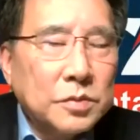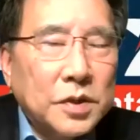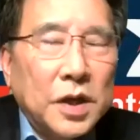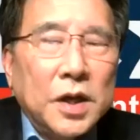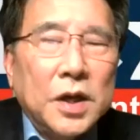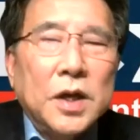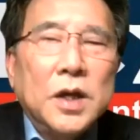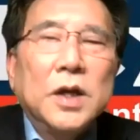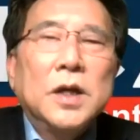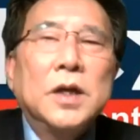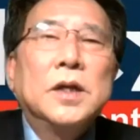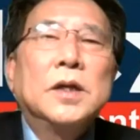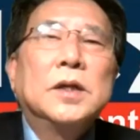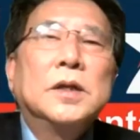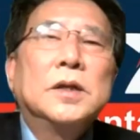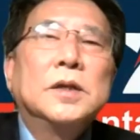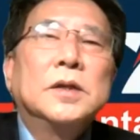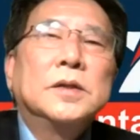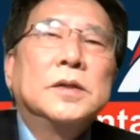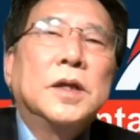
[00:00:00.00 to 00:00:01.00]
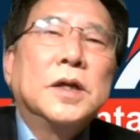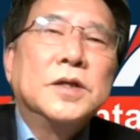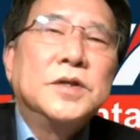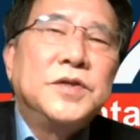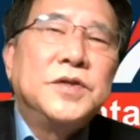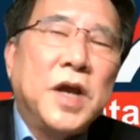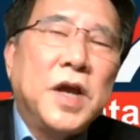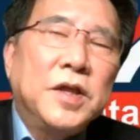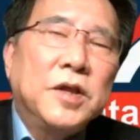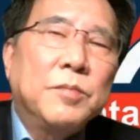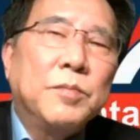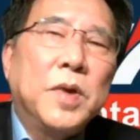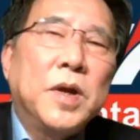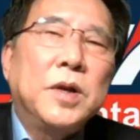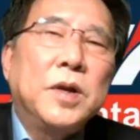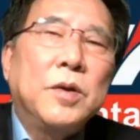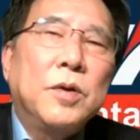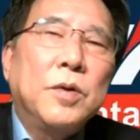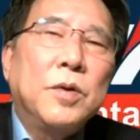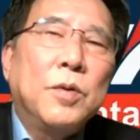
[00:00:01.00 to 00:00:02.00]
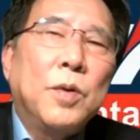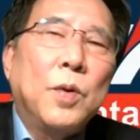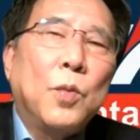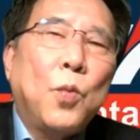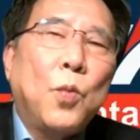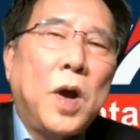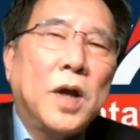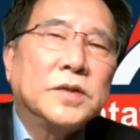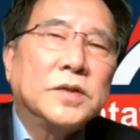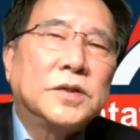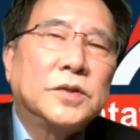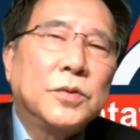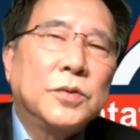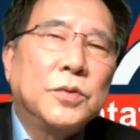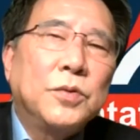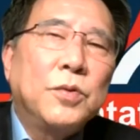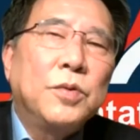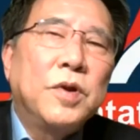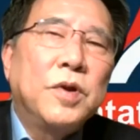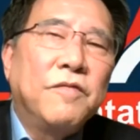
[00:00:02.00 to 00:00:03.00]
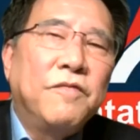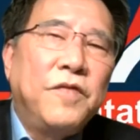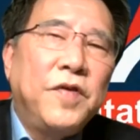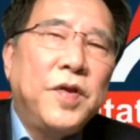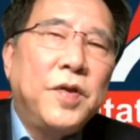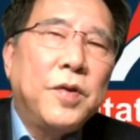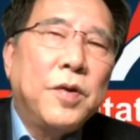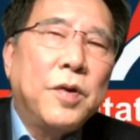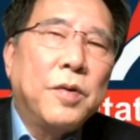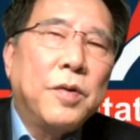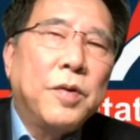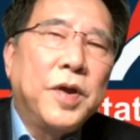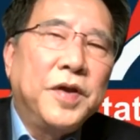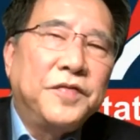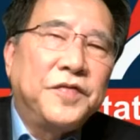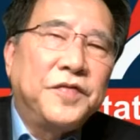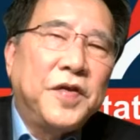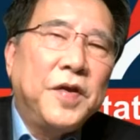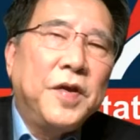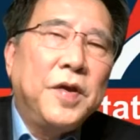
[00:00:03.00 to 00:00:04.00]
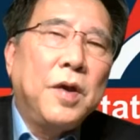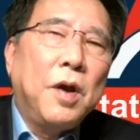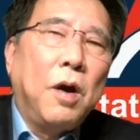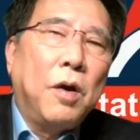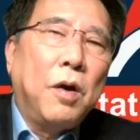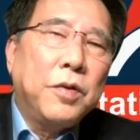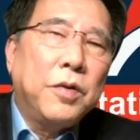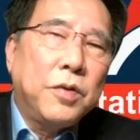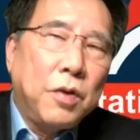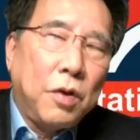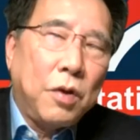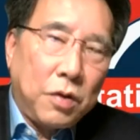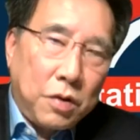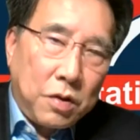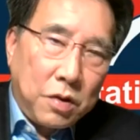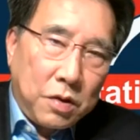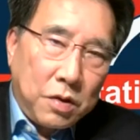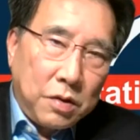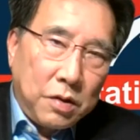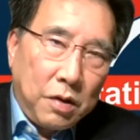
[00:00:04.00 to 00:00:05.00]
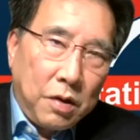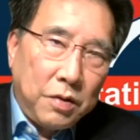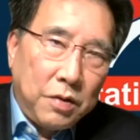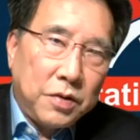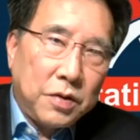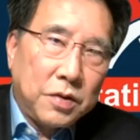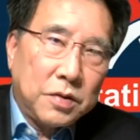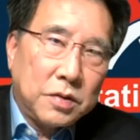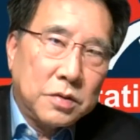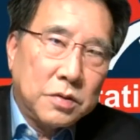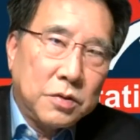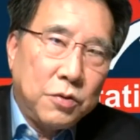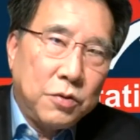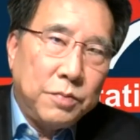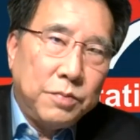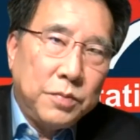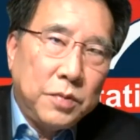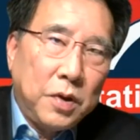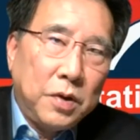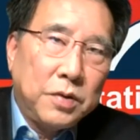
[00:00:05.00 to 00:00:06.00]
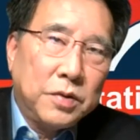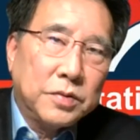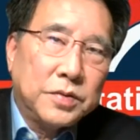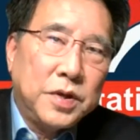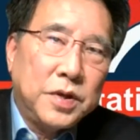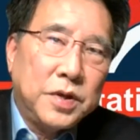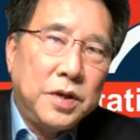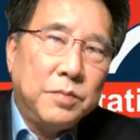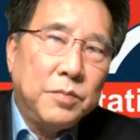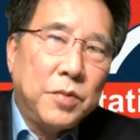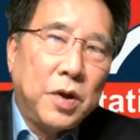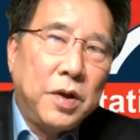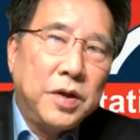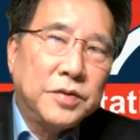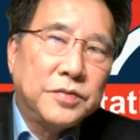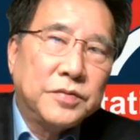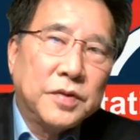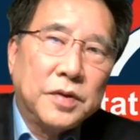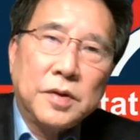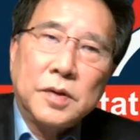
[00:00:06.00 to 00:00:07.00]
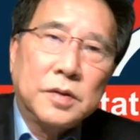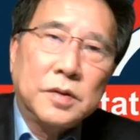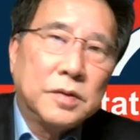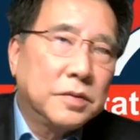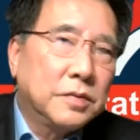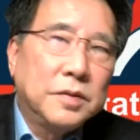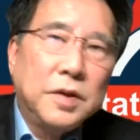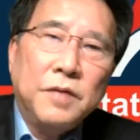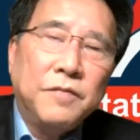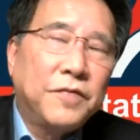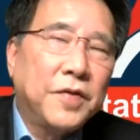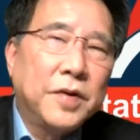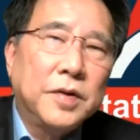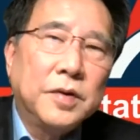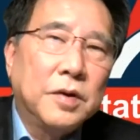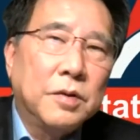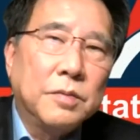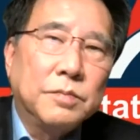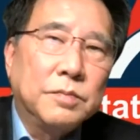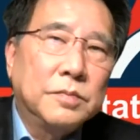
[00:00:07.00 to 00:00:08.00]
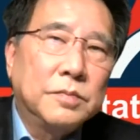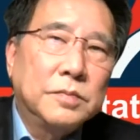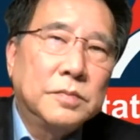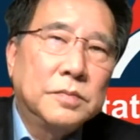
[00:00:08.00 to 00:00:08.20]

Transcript: the the gentleman who wants to do the video is he on your on your group on your team or he's a different group?